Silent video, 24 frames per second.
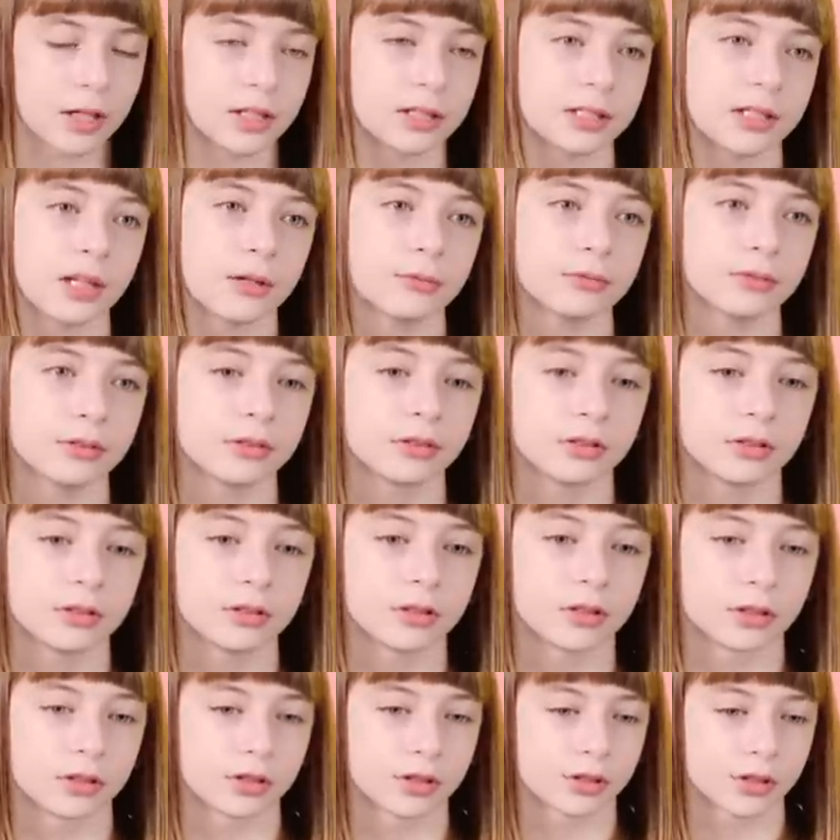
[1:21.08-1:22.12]
That sounds
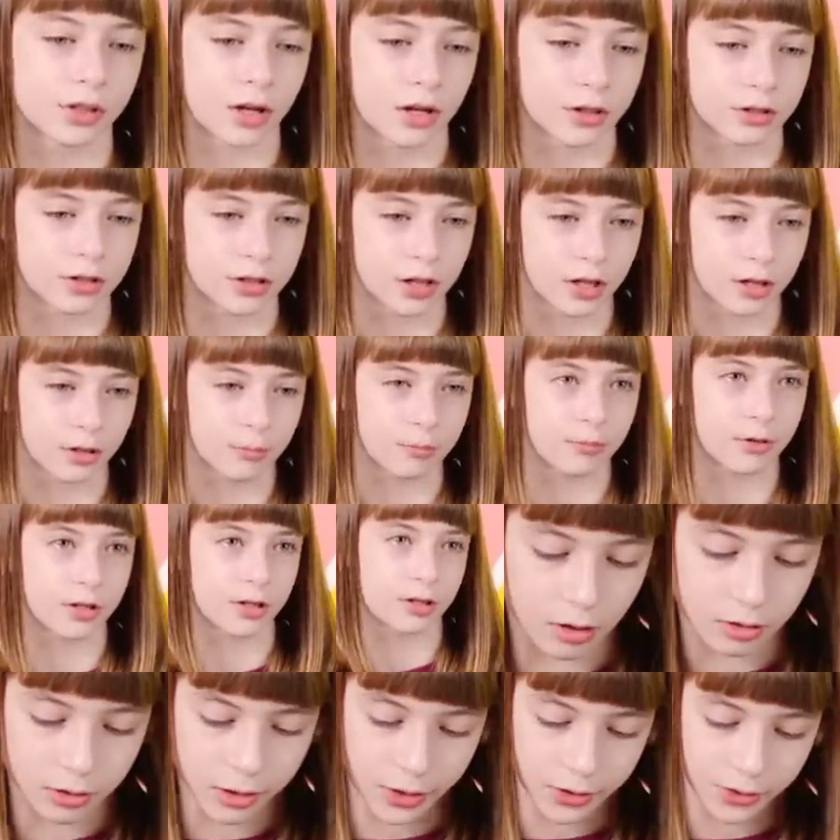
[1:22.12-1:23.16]
disgusting,
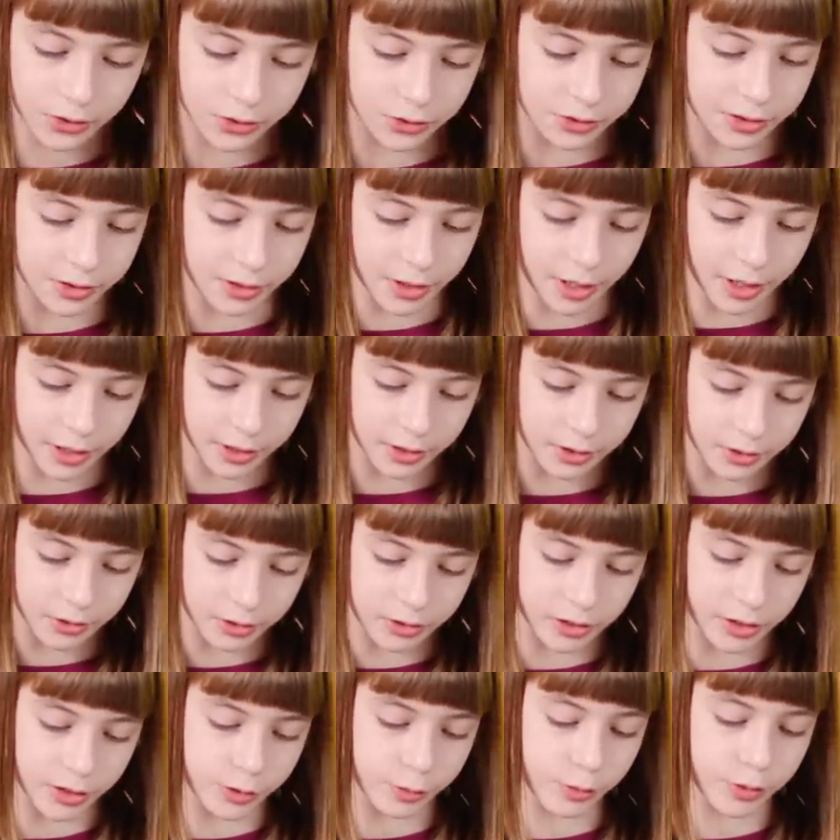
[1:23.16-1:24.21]
but I'll let it slide
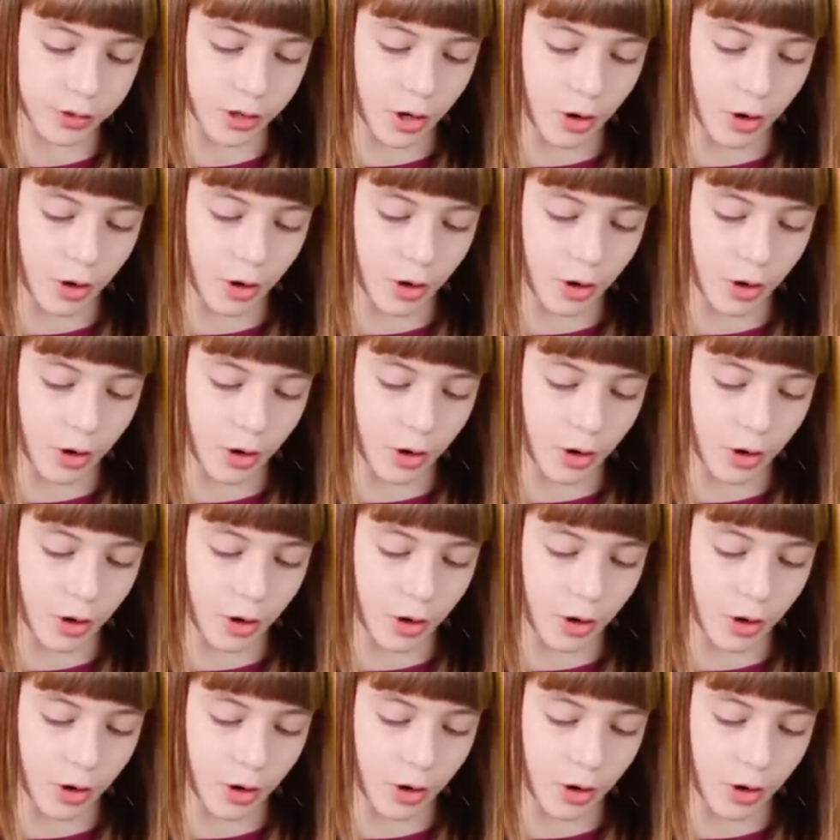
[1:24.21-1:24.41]
because this was